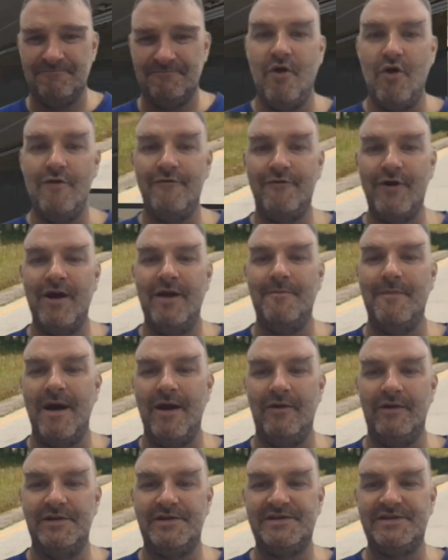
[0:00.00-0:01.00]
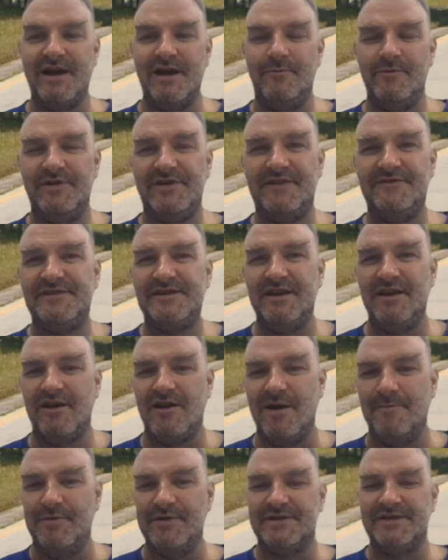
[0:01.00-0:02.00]
And an overhead mileage sign, which I've seen a
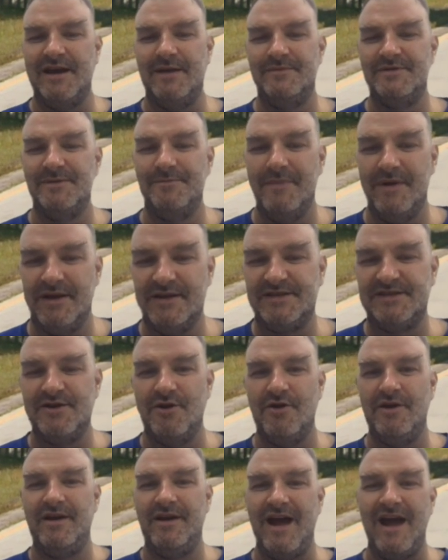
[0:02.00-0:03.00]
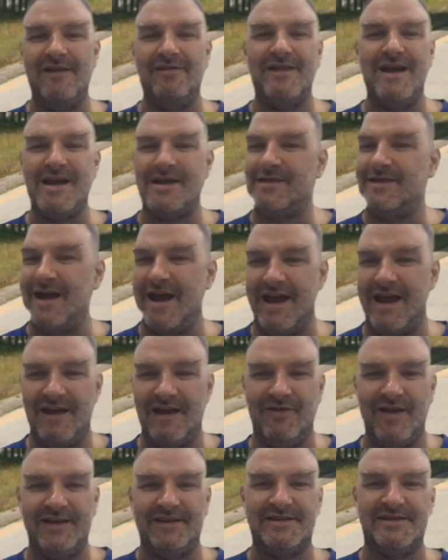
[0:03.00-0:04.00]
couple times in Minnesota, and I like that.
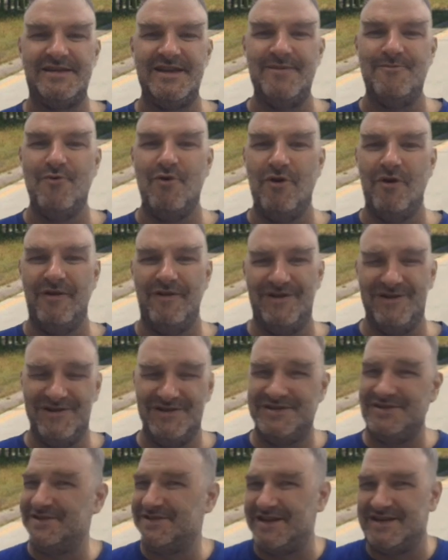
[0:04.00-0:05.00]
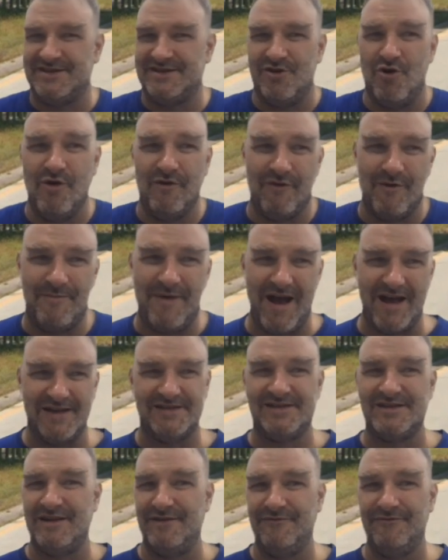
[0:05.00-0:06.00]
I'd like to see more of those. There's lots of
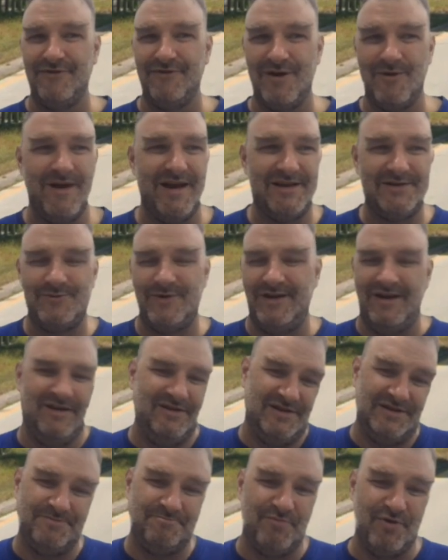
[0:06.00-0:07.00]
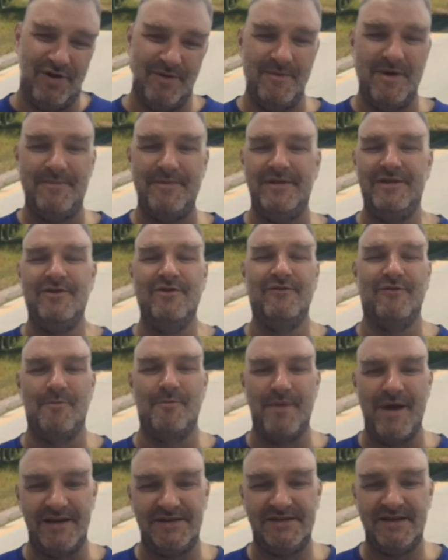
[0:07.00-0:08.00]
overpasses on freeways. Why not just put them up on the
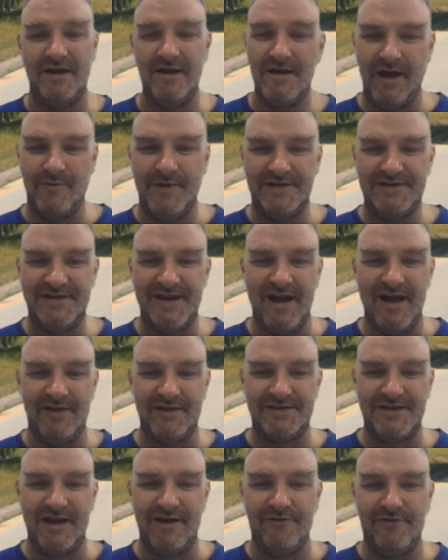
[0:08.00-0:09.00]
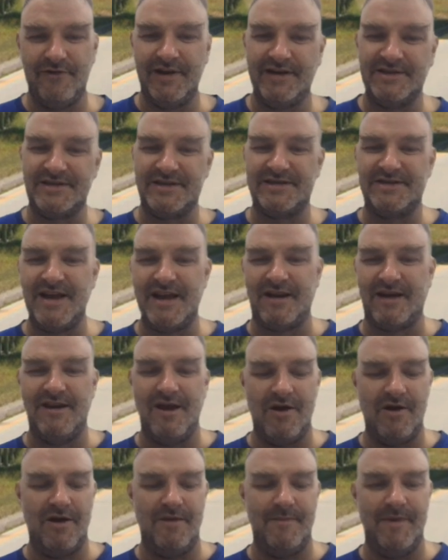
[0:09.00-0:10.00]
overpass? And we see Alexandria as the
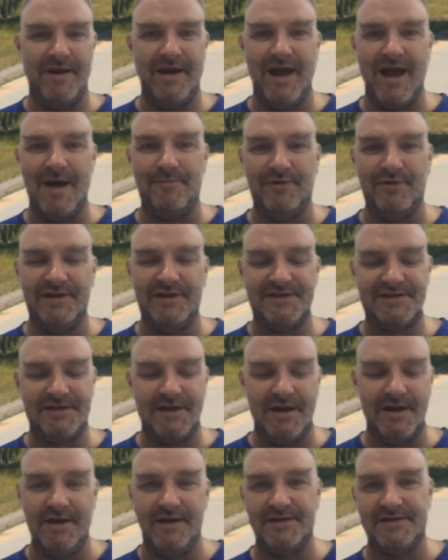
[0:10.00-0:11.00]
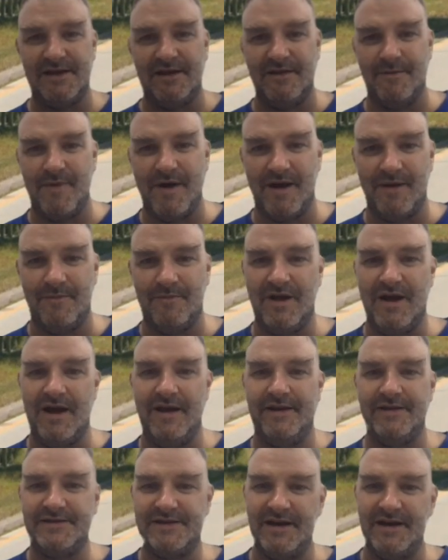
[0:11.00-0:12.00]
secondary. Minneapolis is on the bottom
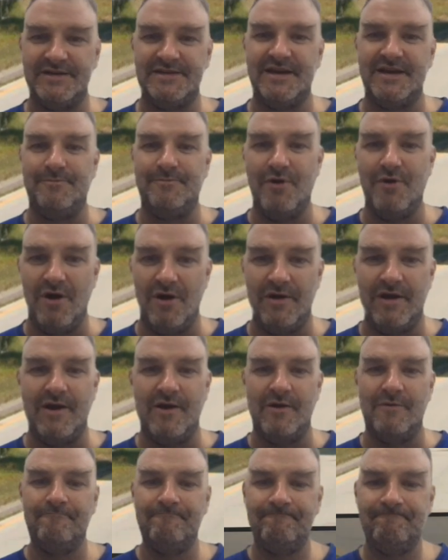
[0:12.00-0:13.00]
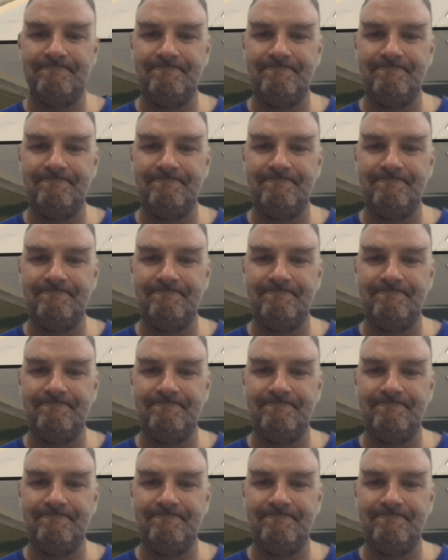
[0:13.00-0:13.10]
line instead of St. Paul here.